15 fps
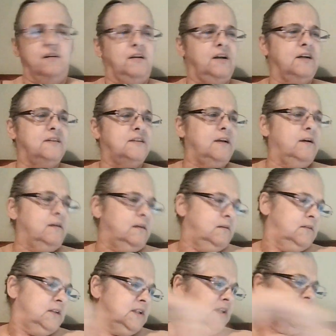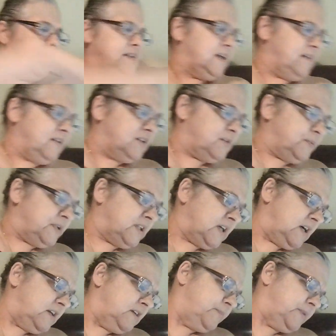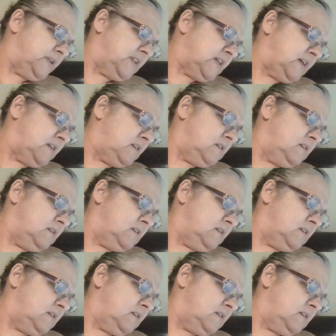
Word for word: Because, what did I say, this was 100%?